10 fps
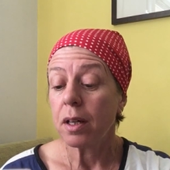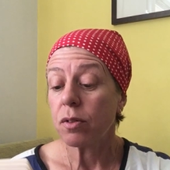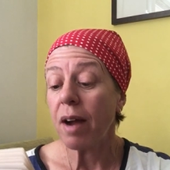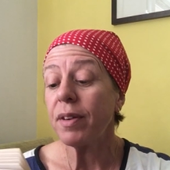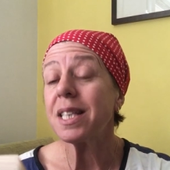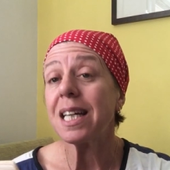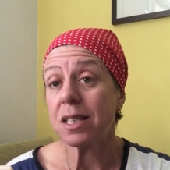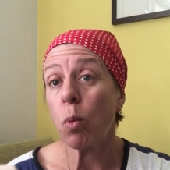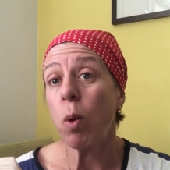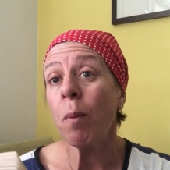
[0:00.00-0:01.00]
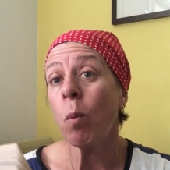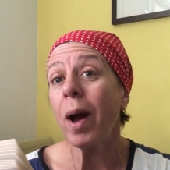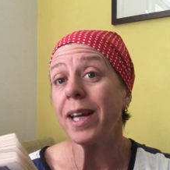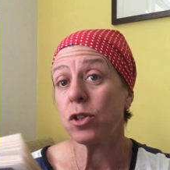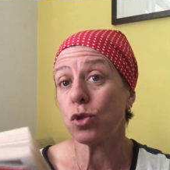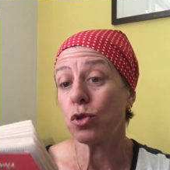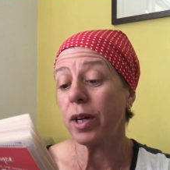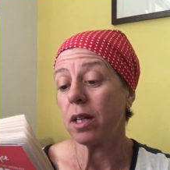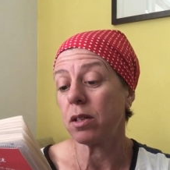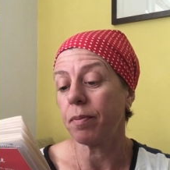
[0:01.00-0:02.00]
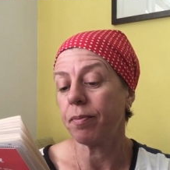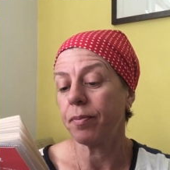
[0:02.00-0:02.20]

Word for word: Gravity is a one-way street.